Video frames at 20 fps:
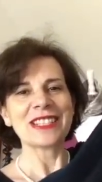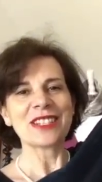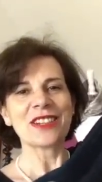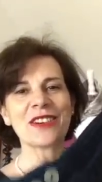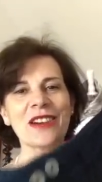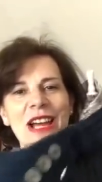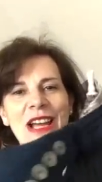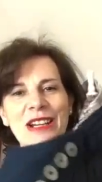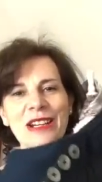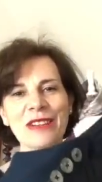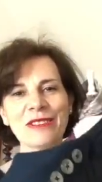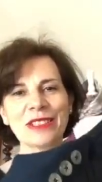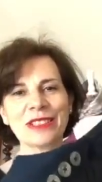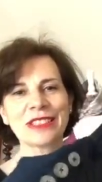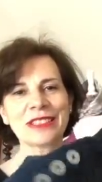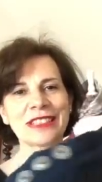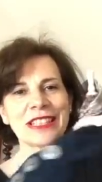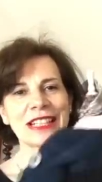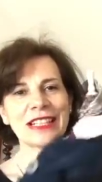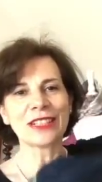so I love the
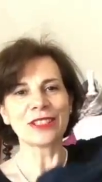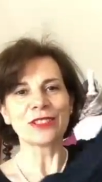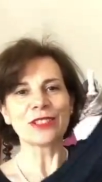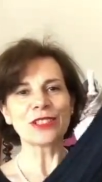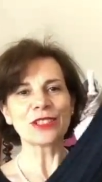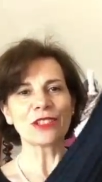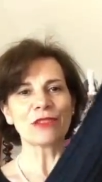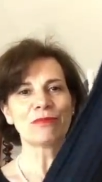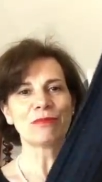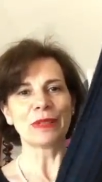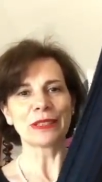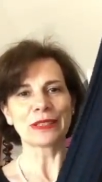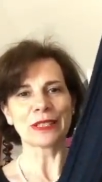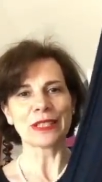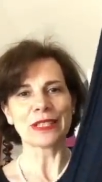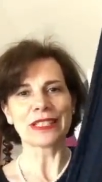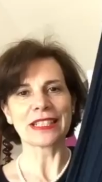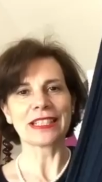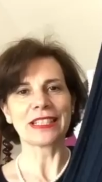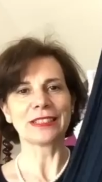detailing, lots of
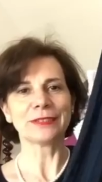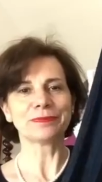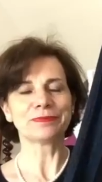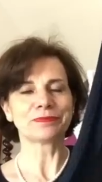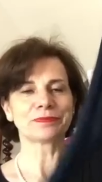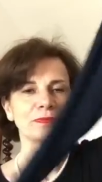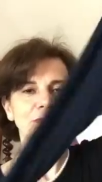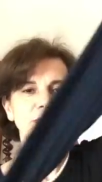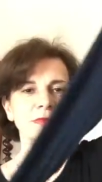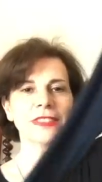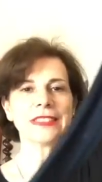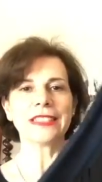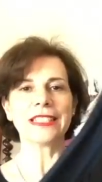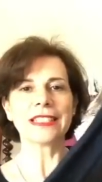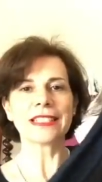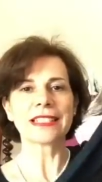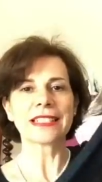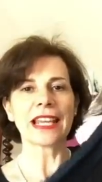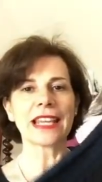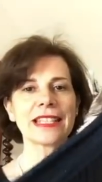buttons here. In
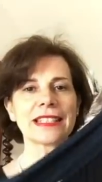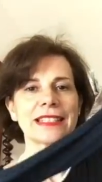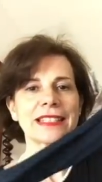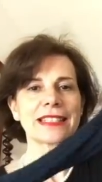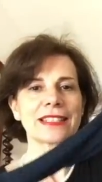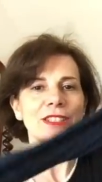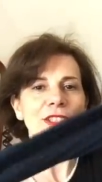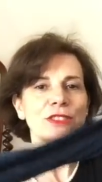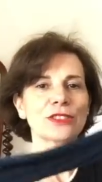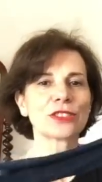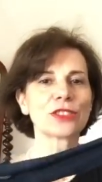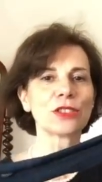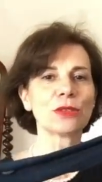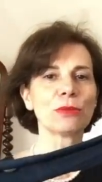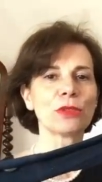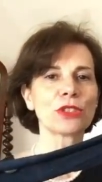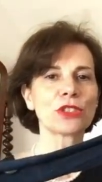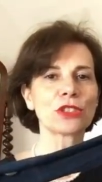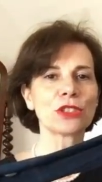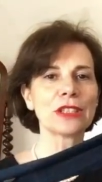this case, it's not so
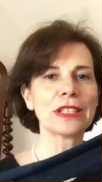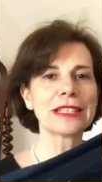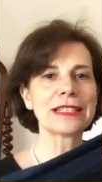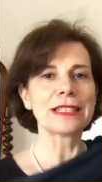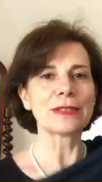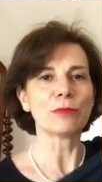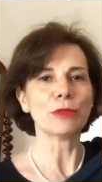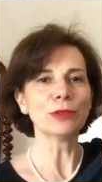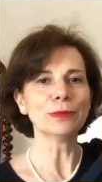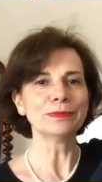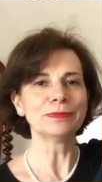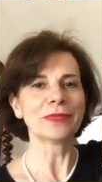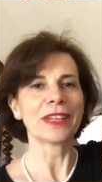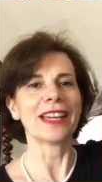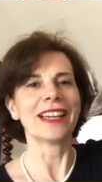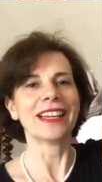much uh, less is more,